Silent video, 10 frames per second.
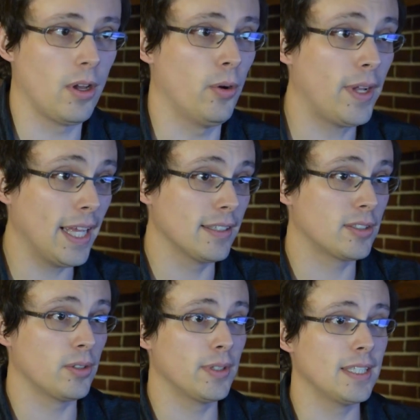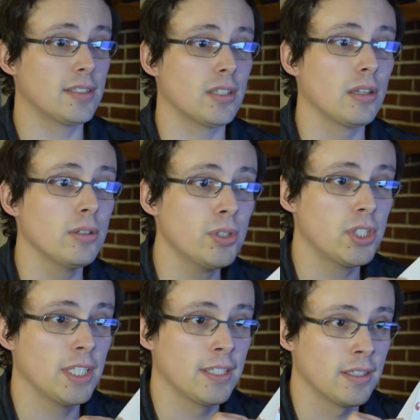Okay, so the
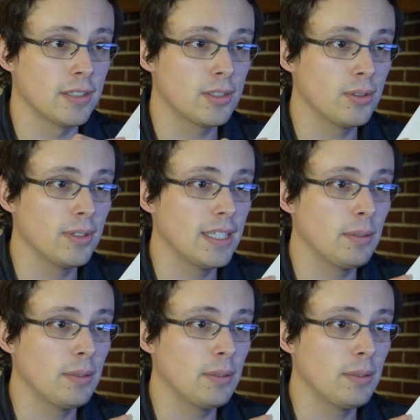solution to the